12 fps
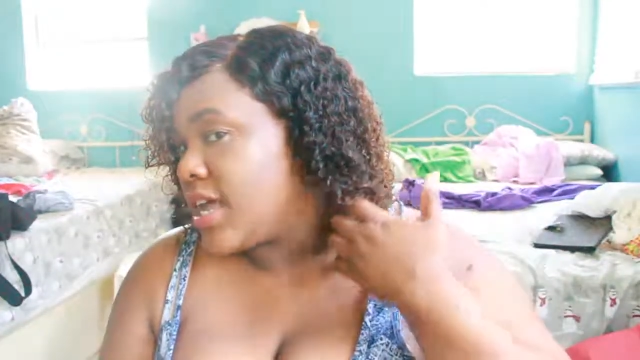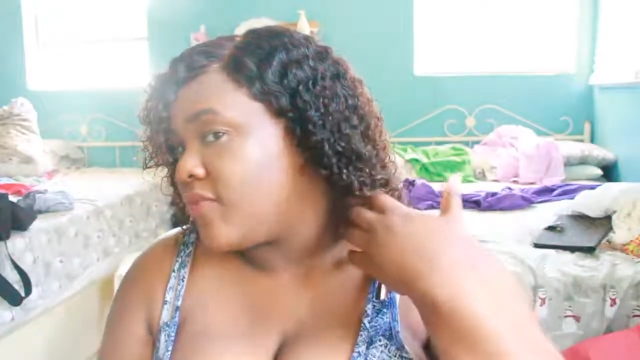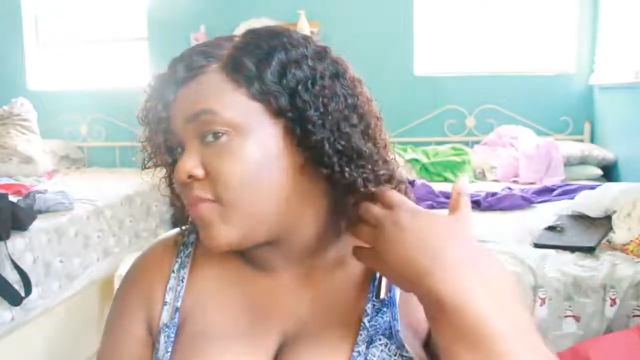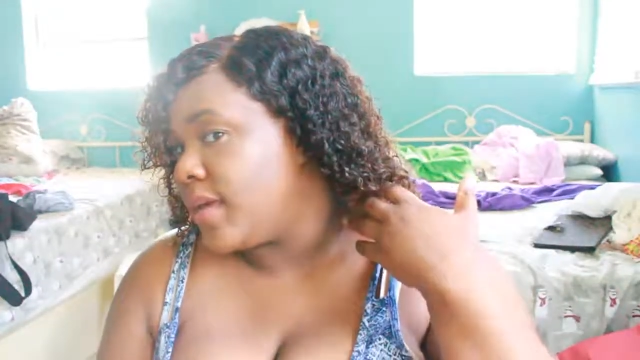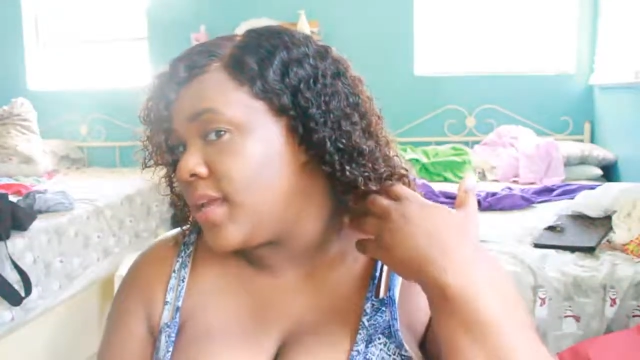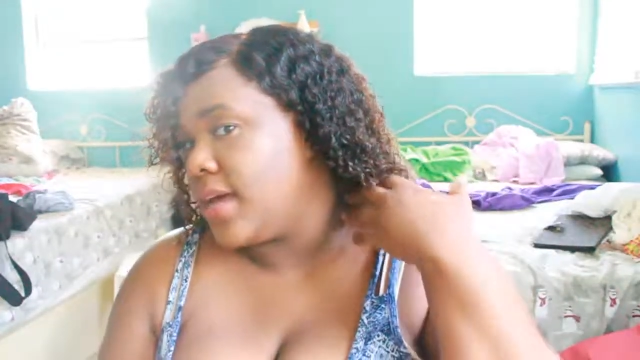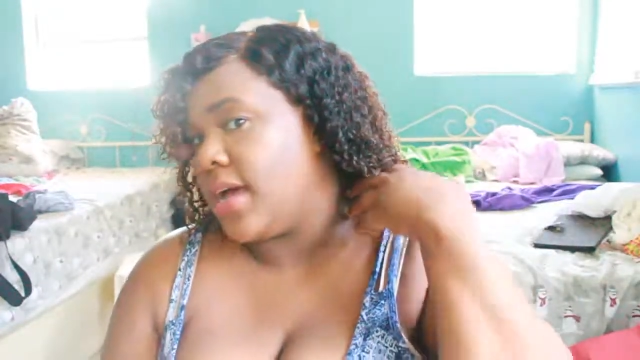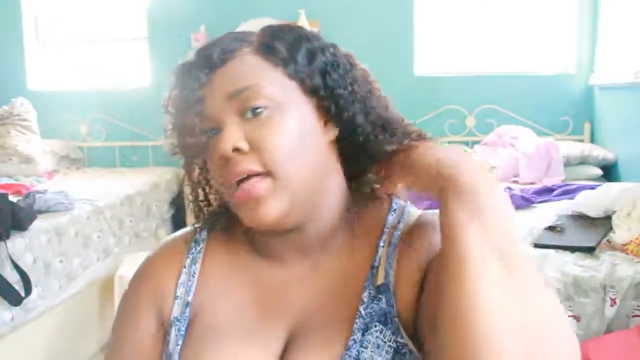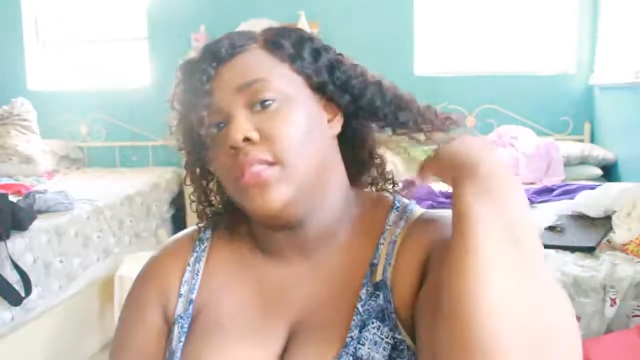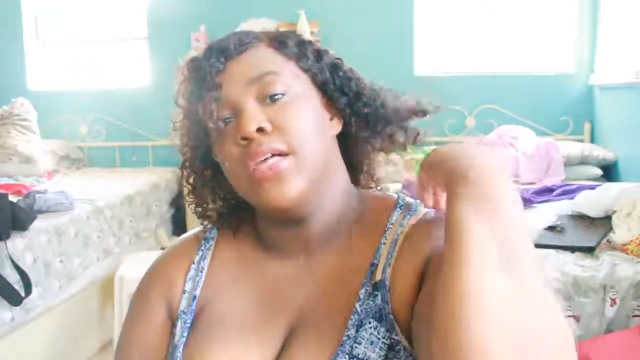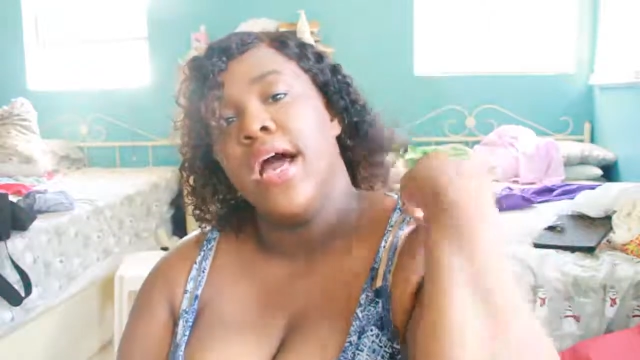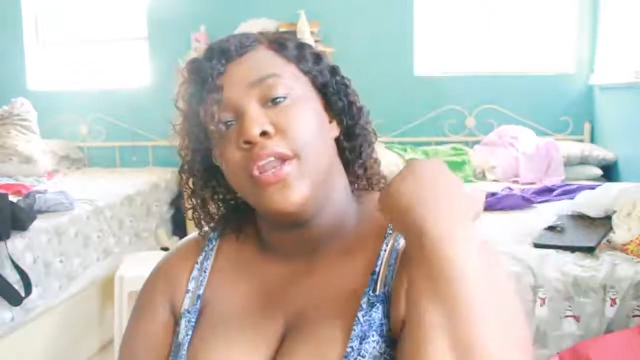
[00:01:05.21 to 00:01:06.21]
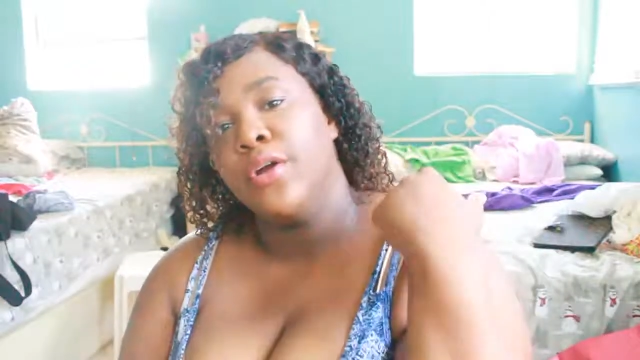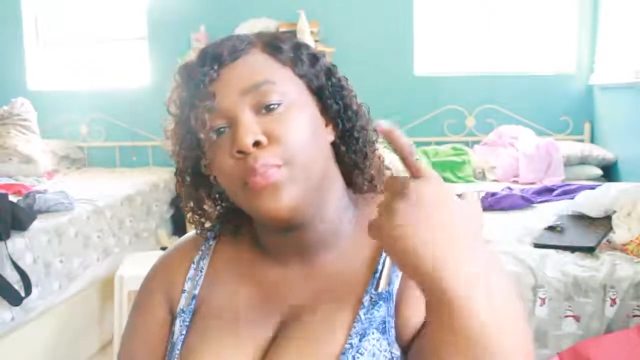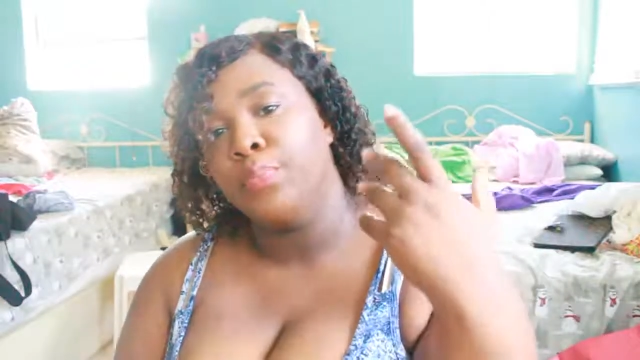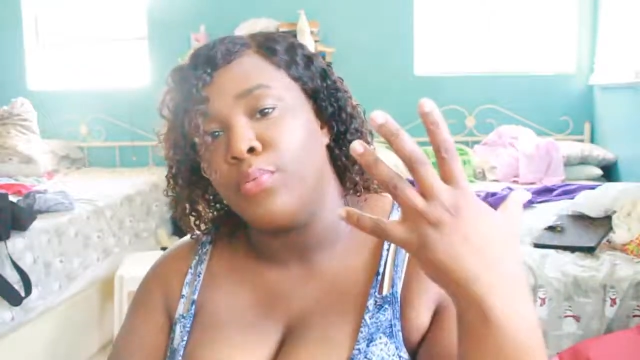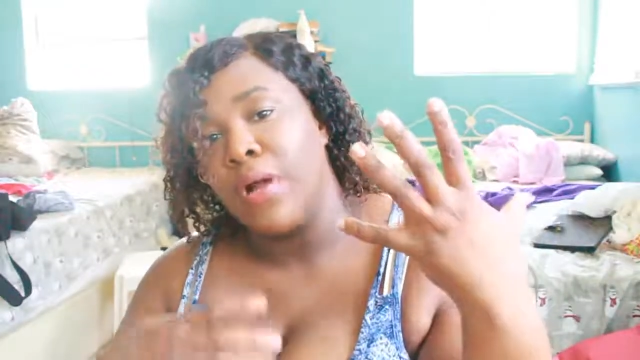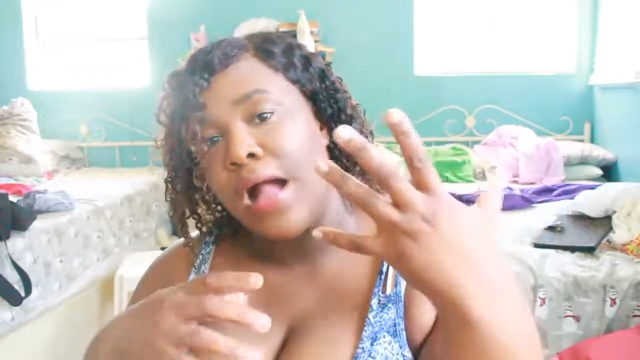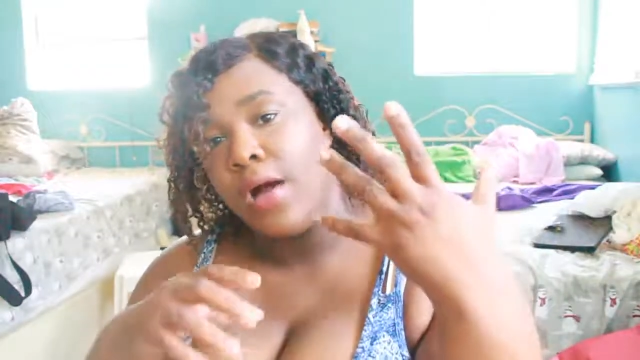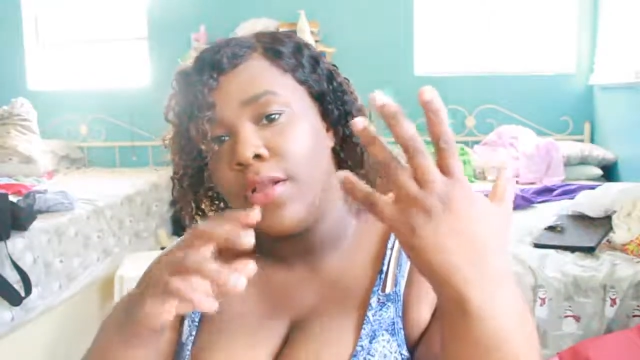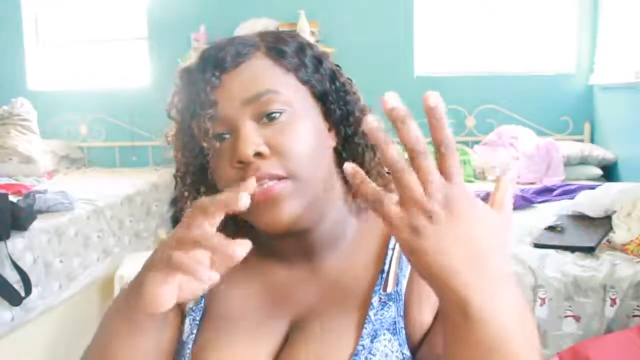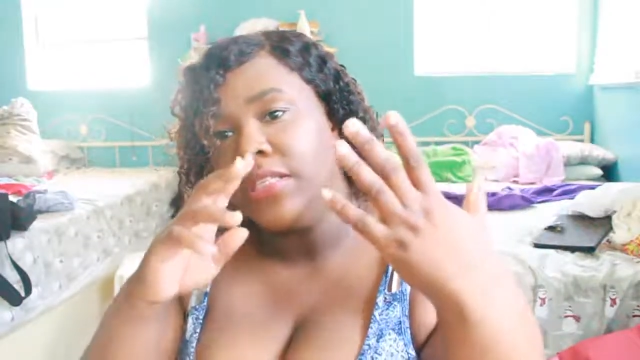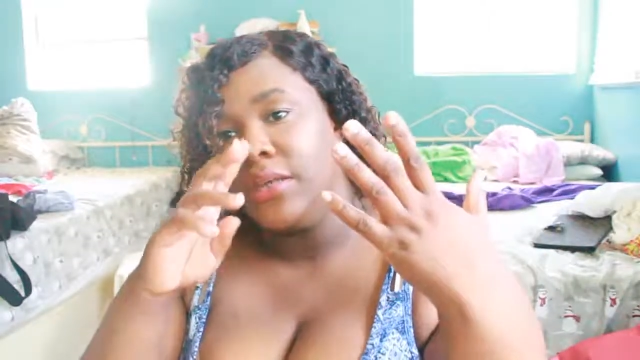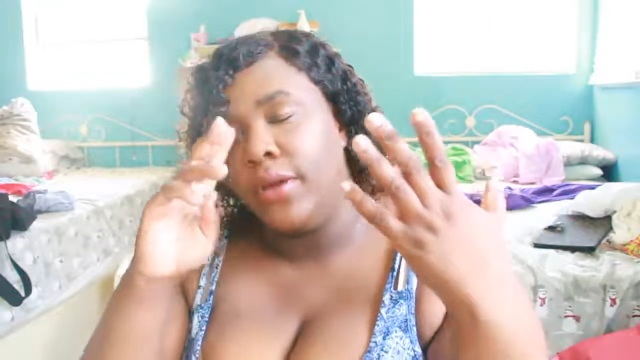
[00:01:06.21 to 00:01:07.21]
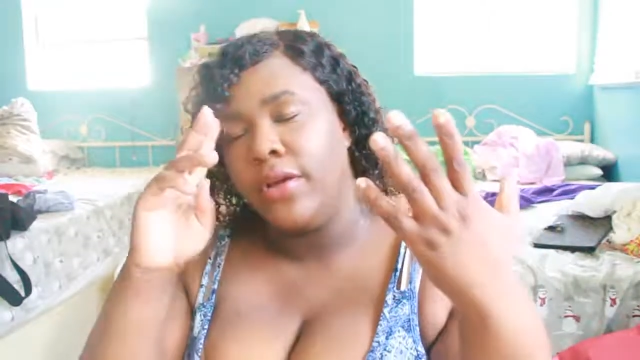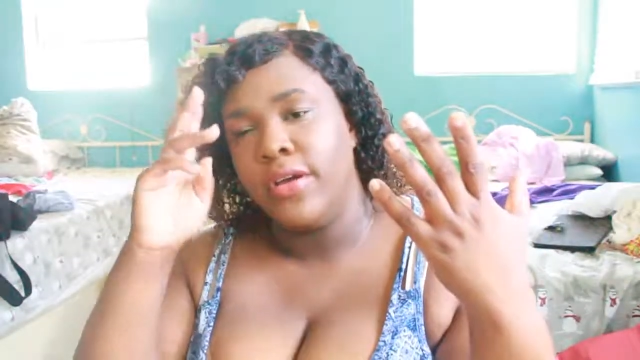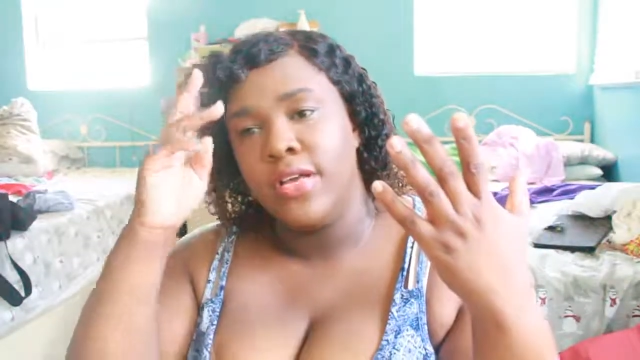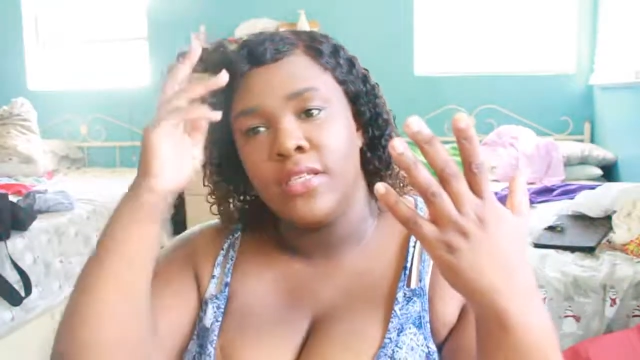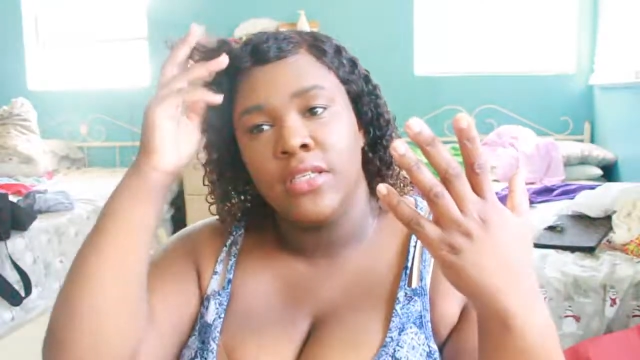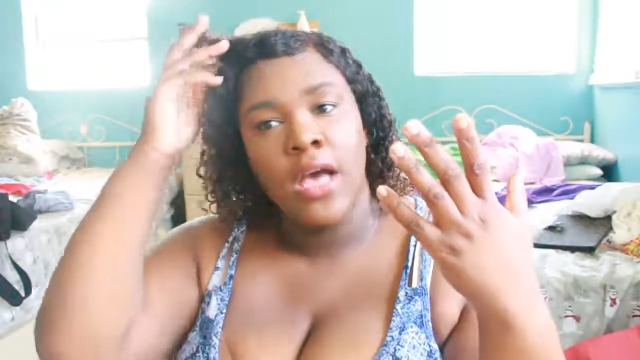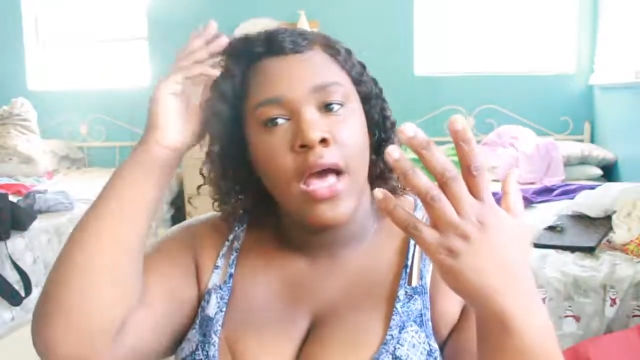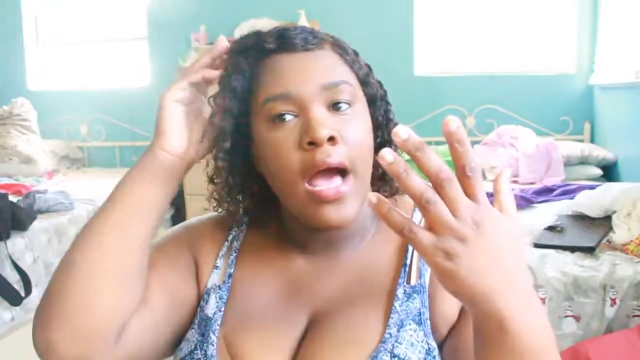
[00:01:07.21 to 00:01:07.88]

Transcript: I've made it a lighter brown in some areas.